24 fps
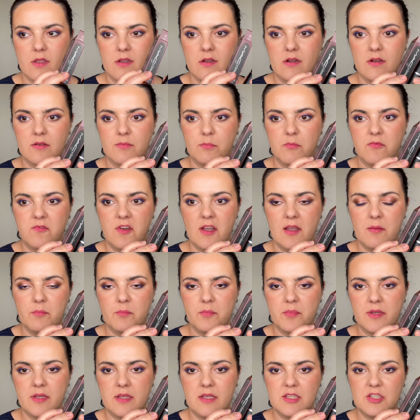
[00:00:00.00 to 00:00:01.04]
a
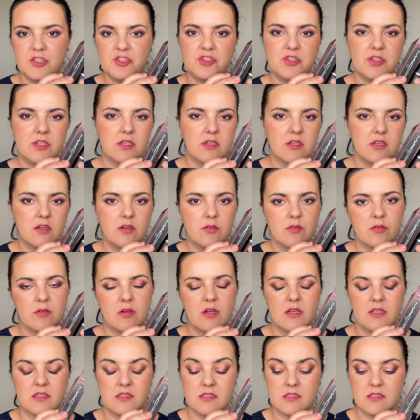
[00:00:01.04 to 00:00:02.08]
vampy cherry look,
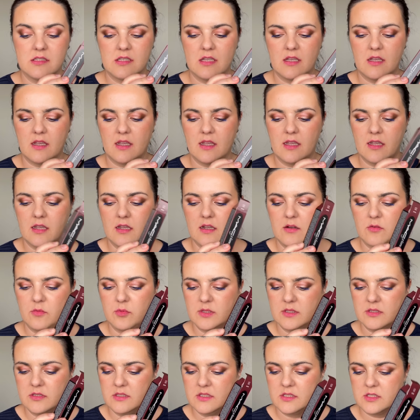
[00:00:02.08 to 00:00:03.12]
let's say,
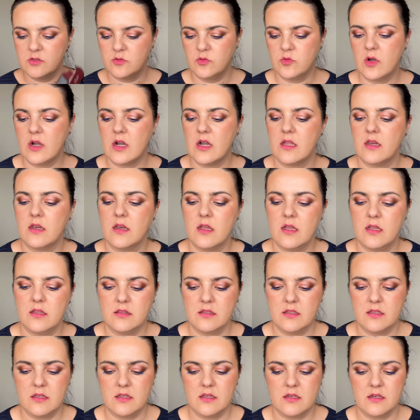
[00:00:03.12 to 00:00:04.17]
with this one,
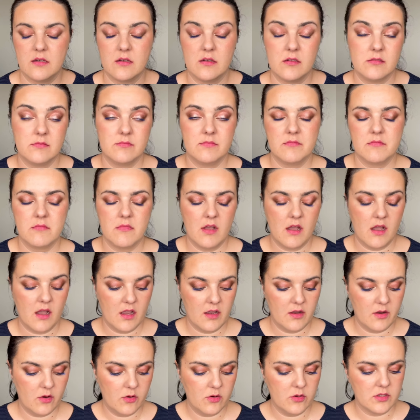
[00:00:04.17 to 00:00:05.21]
and then
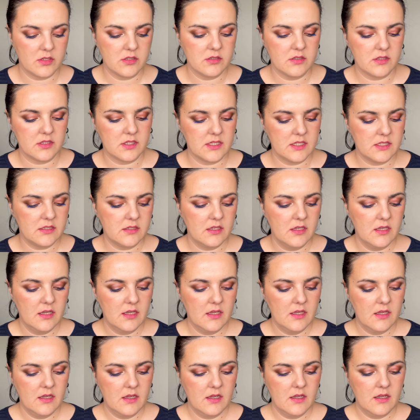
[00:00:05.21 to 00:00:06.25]
I ordered it
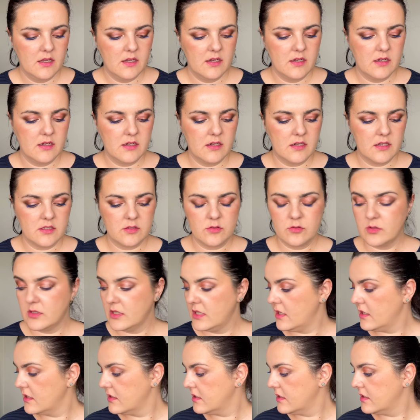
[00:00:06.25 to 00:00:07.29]

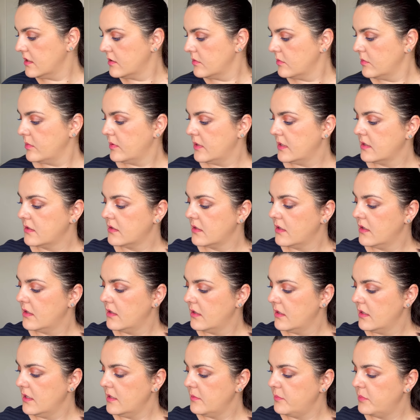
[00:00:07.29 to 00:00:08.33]
together with a
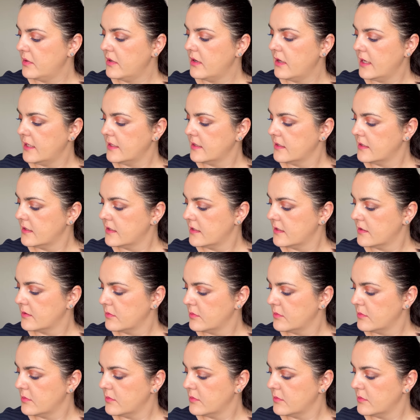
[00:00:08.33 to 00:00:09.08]
lip liner,